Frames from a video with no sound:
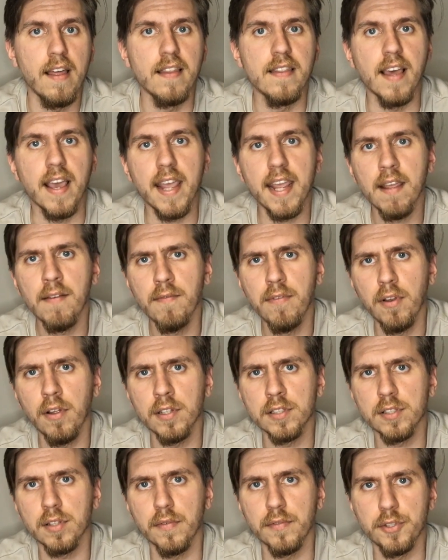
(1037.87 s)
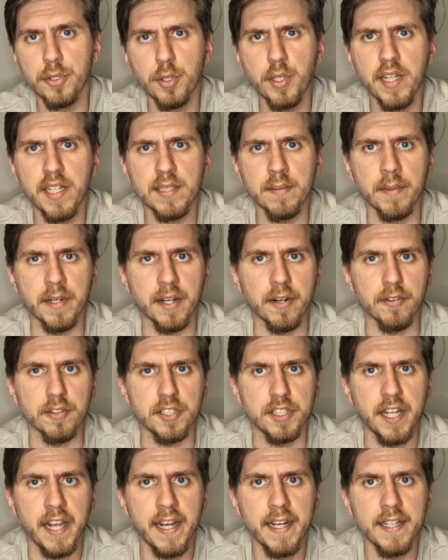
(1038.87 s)
The influence of Judaism and
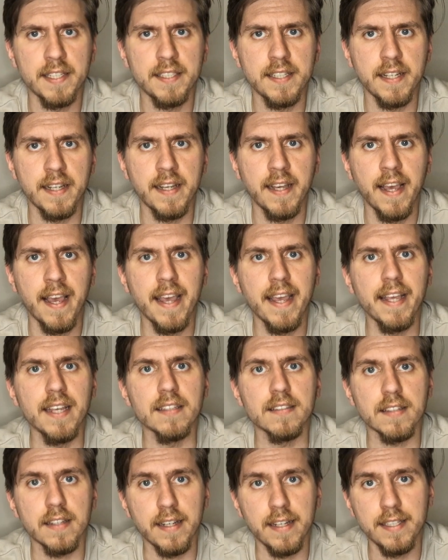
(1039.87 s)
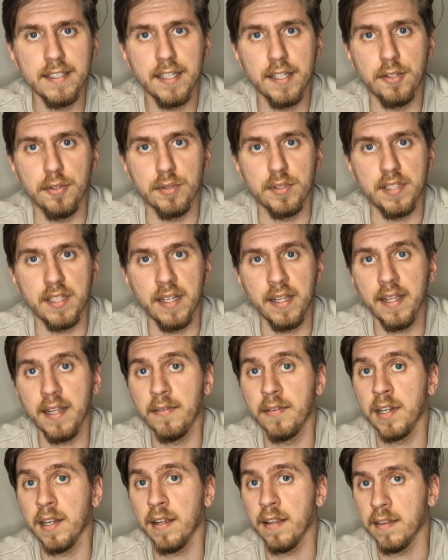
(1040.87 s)
Christianity is easy to see
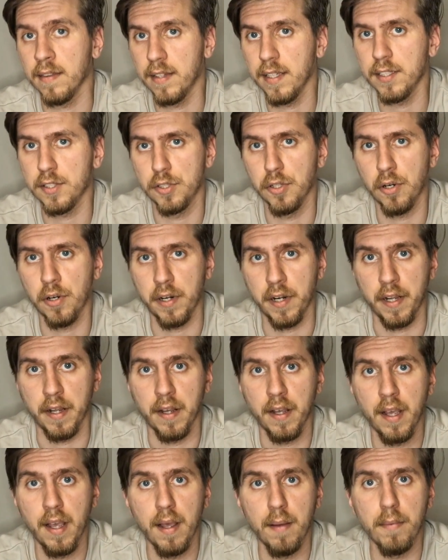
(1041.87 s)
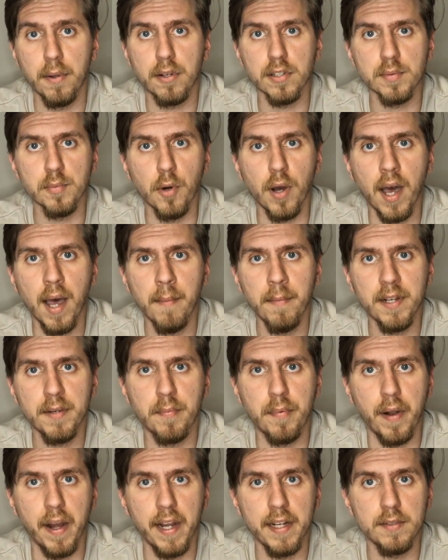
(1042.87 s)
even in this journey, because
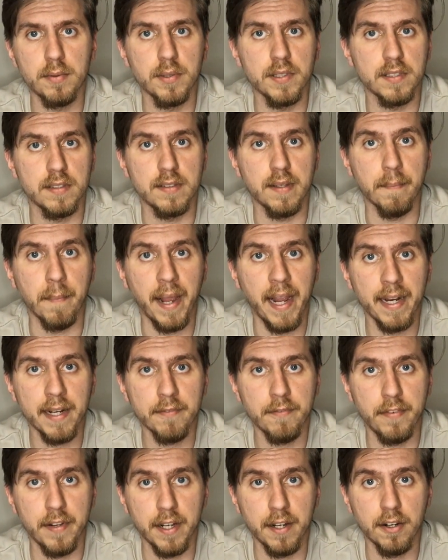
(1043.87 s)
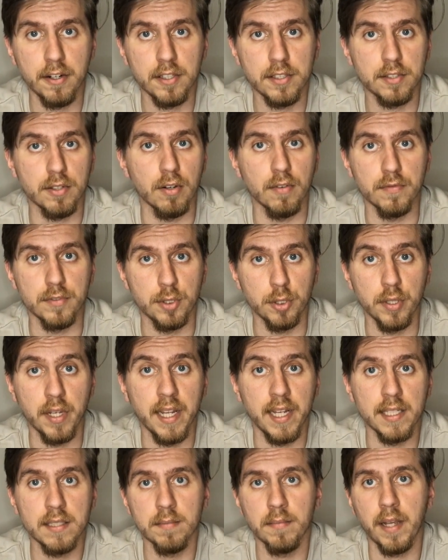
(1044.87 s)
Muhammad prayed with the main figures of
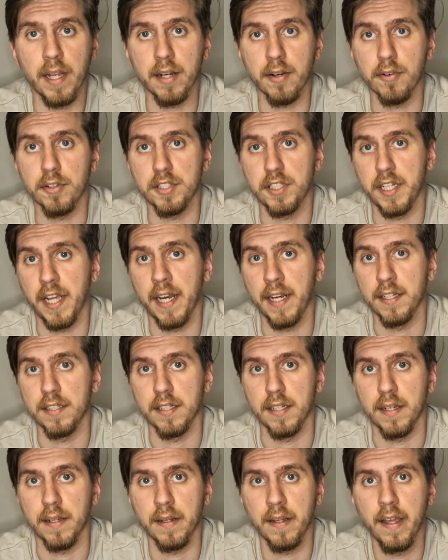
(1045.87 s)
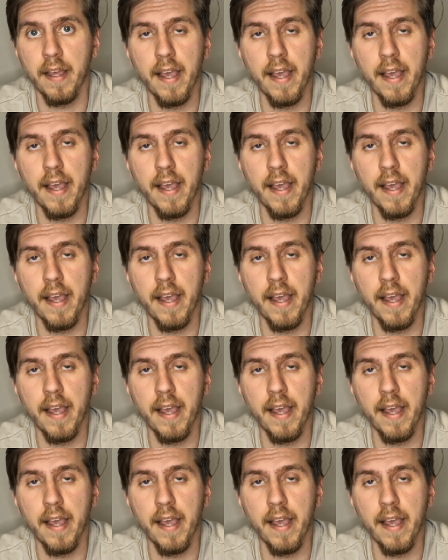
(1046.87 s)
Judaism and Christianity.